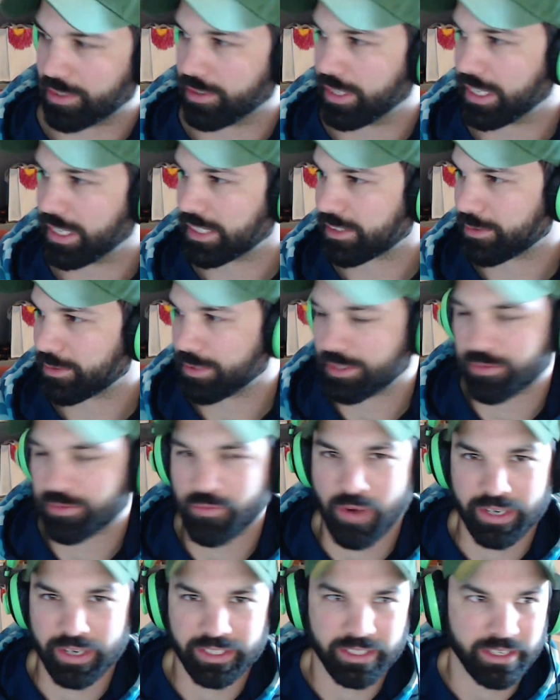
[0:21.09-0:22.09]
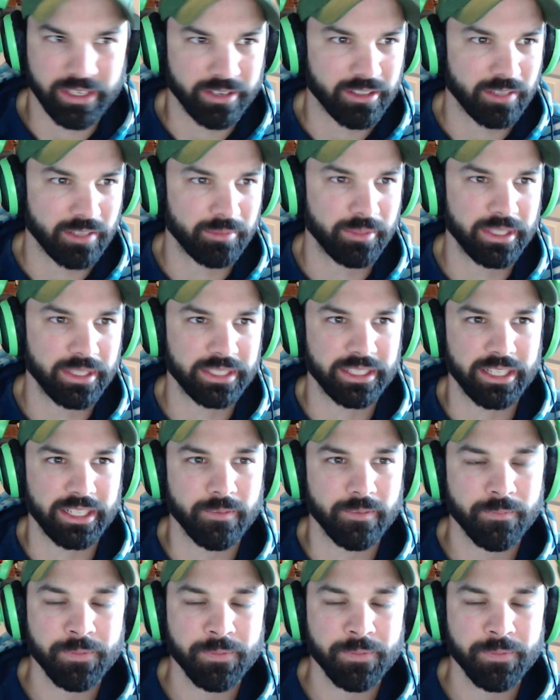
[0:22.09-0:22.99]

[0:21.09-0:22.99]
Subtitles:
I guess it was Wednesday or something like that.